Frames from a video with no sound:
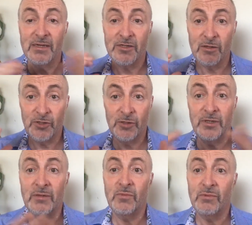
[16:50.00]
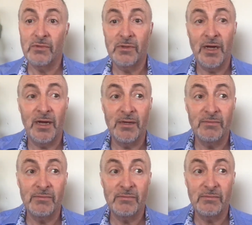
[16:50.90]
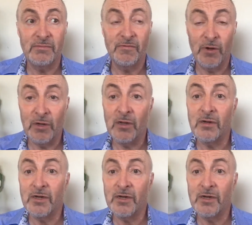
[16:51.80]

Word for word: So tune in, um, follow along,